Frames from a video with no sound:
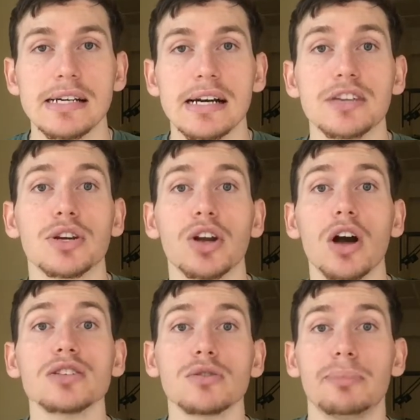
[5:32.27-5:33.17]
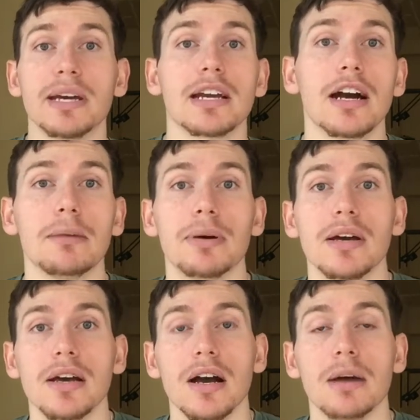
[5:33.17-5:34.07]
You can also pick up
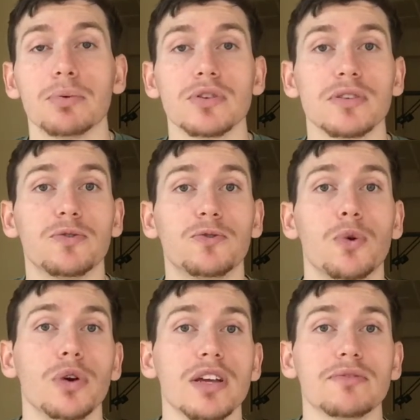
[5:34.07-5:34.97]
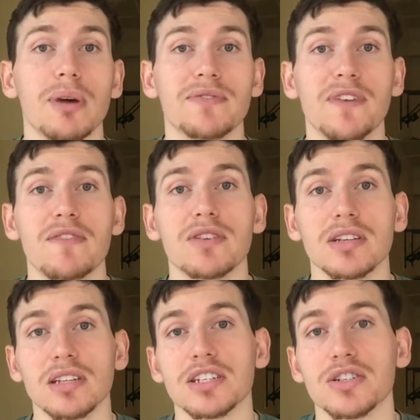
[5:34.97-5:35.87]
upwards of 40 of my favorite
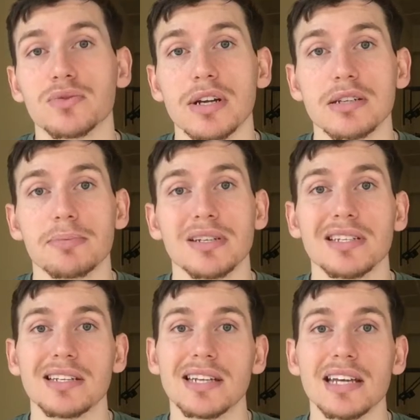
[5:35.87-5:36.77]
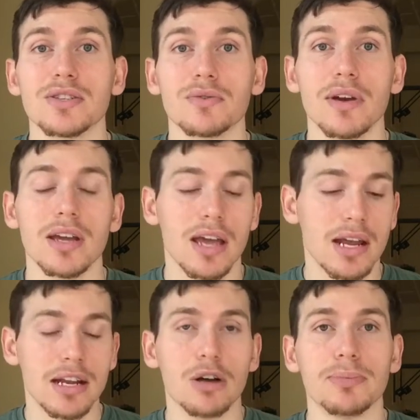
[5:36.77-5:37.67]
delicious recipes that taste great
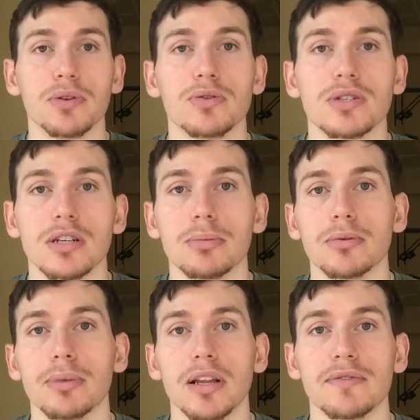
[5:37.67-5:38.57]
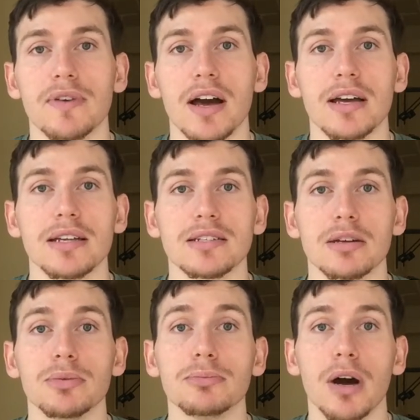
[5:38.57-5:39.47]
and help you lose stubborn belly fat and
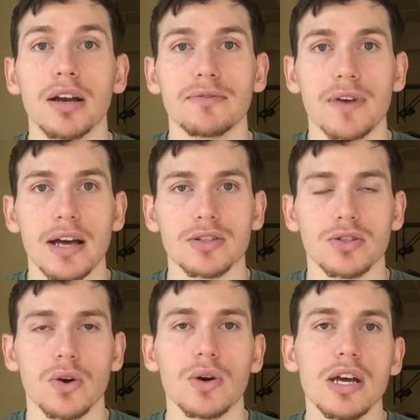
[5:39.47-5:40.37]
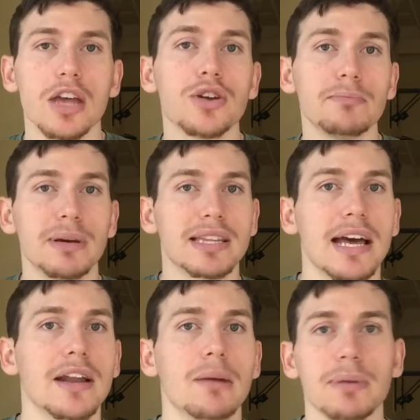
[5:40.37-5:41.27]
stubborn body fat. So you can pick
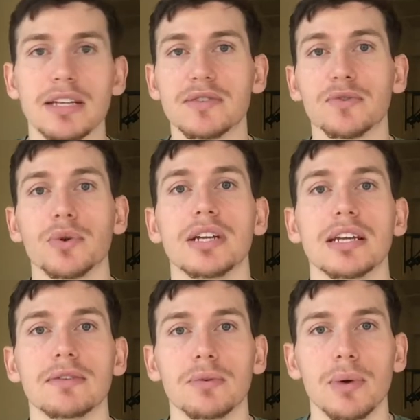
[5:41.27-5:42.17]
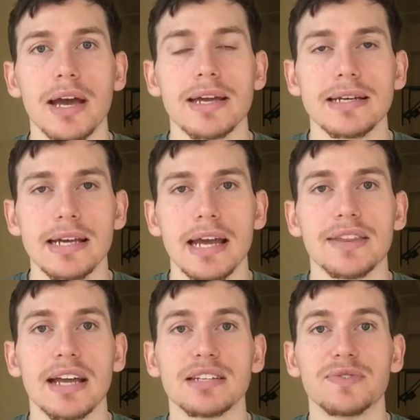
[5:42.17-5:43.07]
that up. It's free to give away.
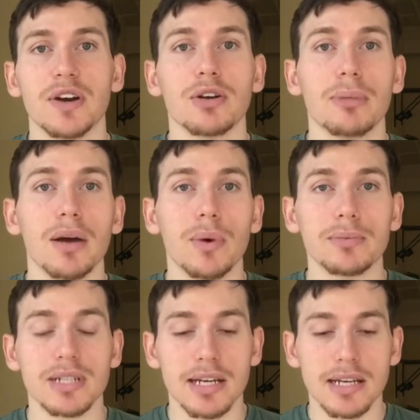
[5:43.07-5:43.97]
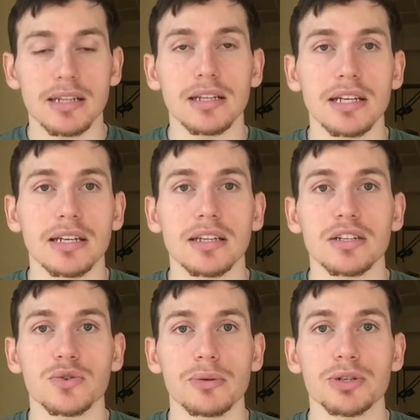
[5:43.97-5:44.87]
And that is found on my website in the link in the
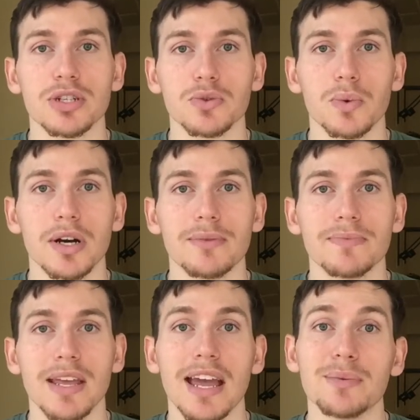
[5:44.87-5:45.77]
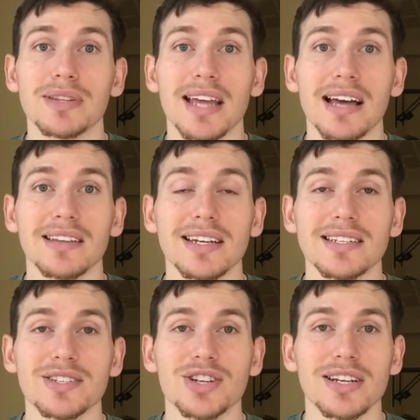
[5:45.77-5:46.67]
description as well. And with that,
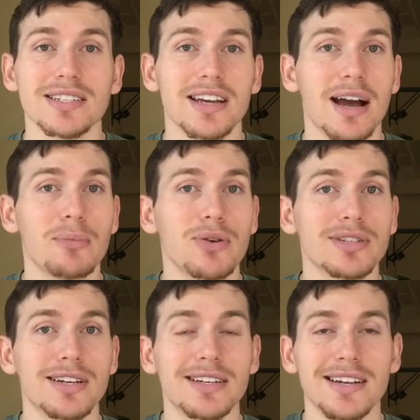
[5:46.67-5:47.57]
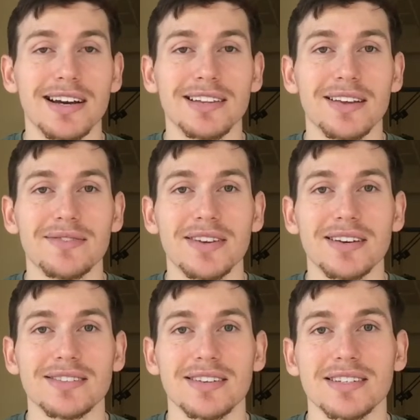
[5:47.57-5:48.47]
ladies and gents, I'm all done. I love you.
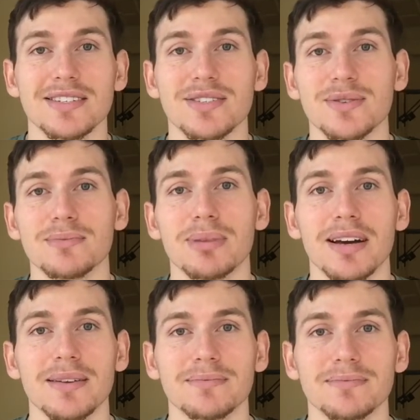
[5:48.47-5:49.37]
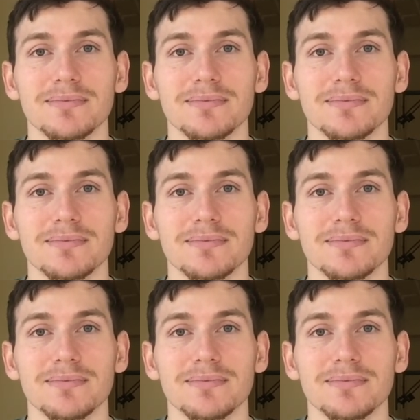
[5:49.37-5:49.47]
I'll talk to you soon. Bye.